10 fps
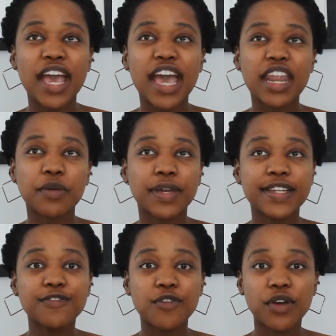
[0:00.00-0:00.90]
and I
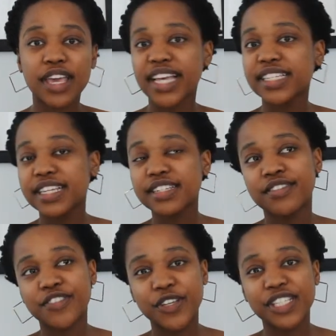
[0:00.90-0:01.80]
went for case
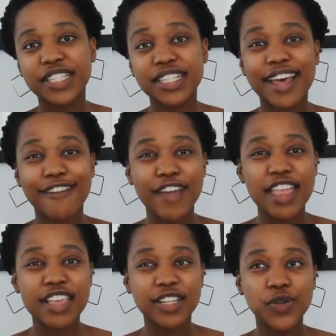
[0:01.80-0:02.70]
interviews and stuff,
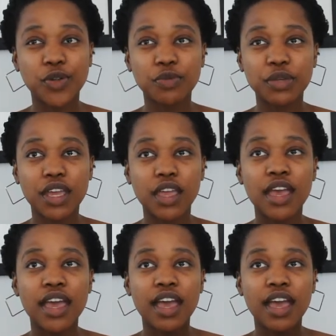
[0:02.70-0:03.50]
and they told me